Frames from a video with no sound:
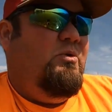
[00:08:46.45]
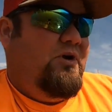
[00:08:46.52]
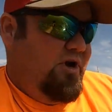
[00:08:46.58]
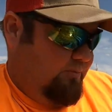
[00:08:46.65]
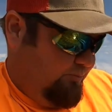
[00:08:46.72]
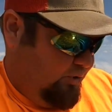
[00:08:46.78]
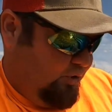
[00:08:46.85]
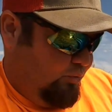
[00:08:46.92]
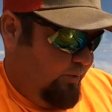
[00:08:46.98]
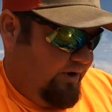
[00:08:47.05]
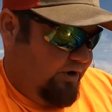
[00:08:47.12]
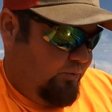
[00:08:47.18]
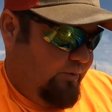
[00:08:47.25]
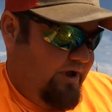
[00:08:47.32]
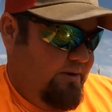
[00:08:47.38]
We're going to put
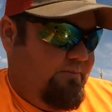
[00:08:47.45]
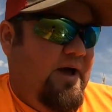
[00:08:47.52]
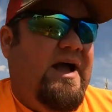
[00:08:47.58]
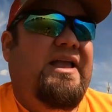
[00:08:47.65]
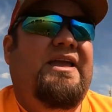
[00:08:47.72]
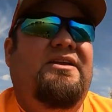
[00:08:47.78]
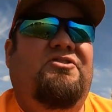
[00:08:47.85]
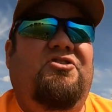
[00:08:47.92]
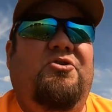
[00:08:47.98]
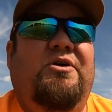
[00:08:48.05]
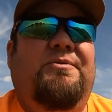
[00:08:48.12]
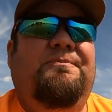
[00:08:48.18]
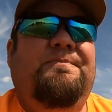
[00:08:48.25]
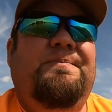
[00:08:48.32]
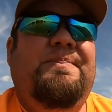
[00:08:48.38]
winter wheat back into it,